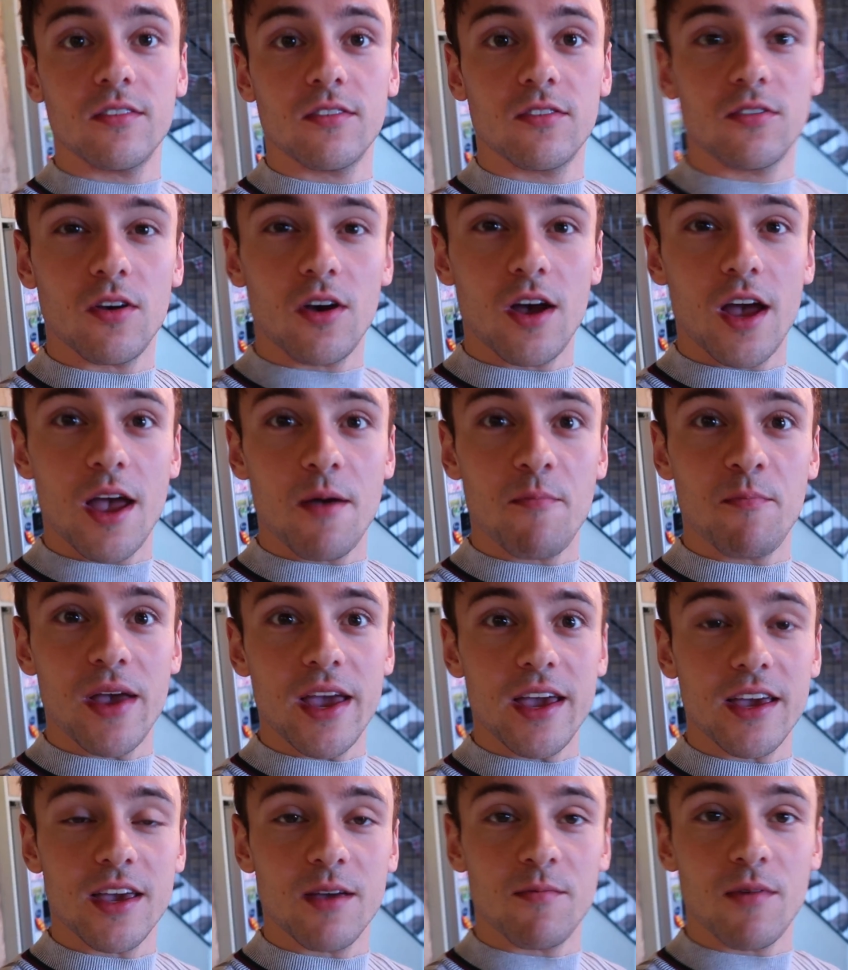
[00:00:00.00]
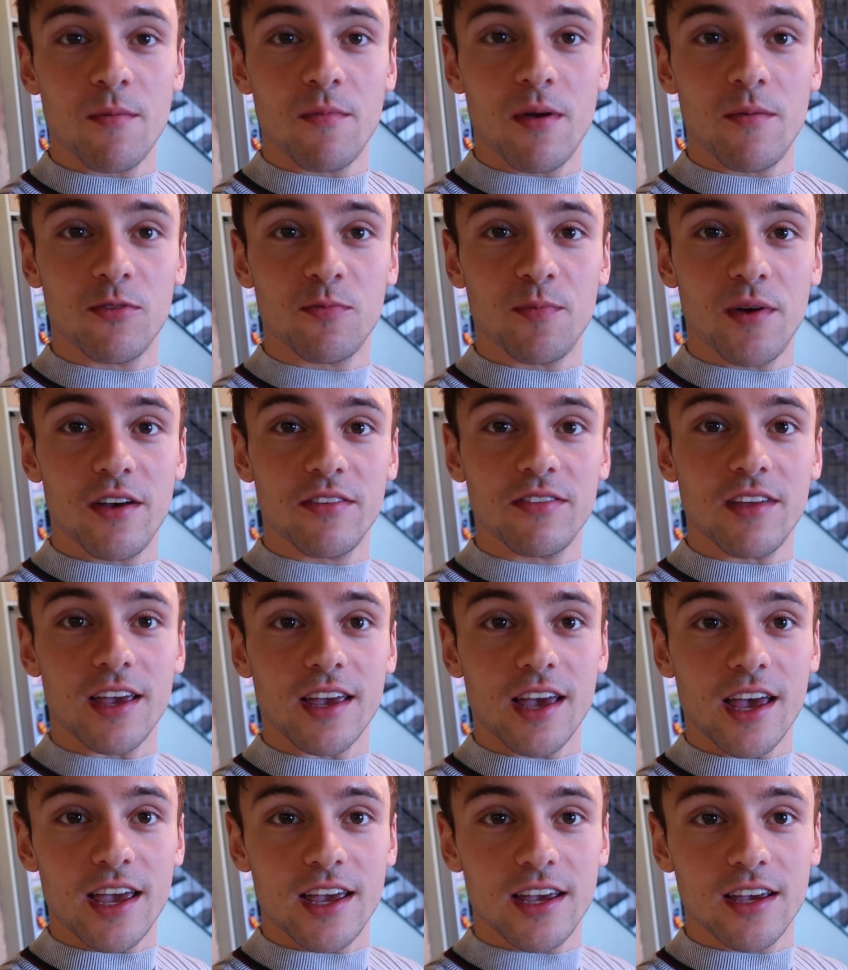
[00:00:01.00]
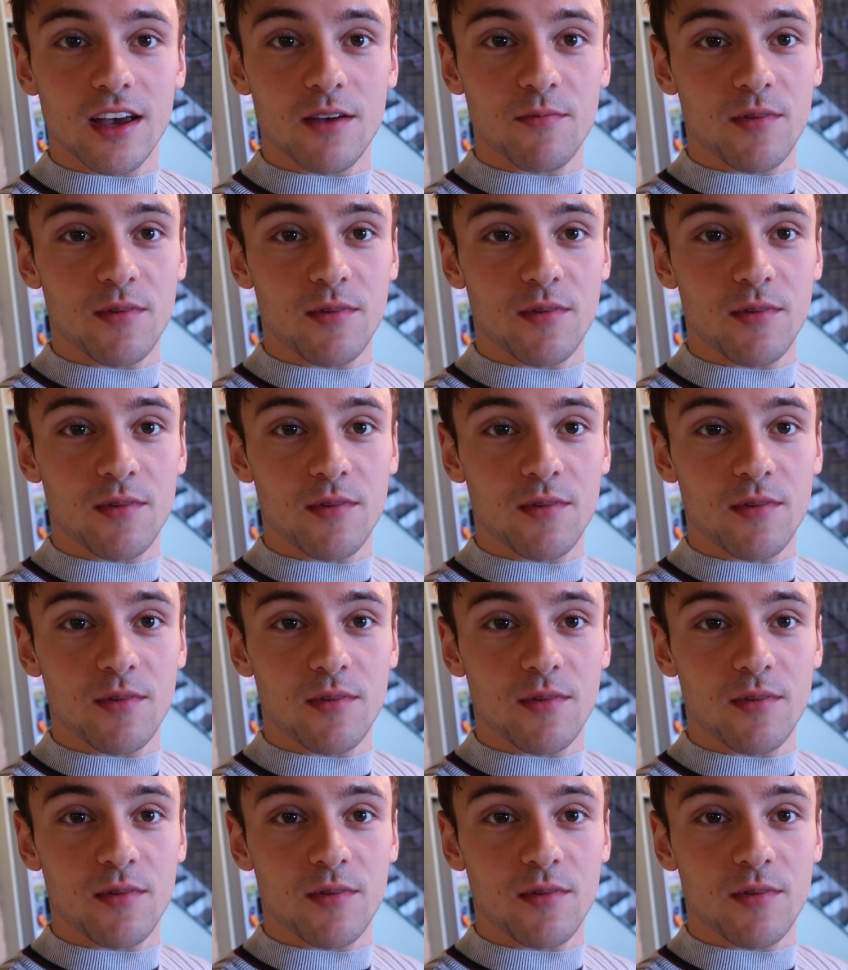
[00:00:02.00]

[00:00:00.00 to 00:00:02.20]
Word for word: So I am making my mum's birthday cake.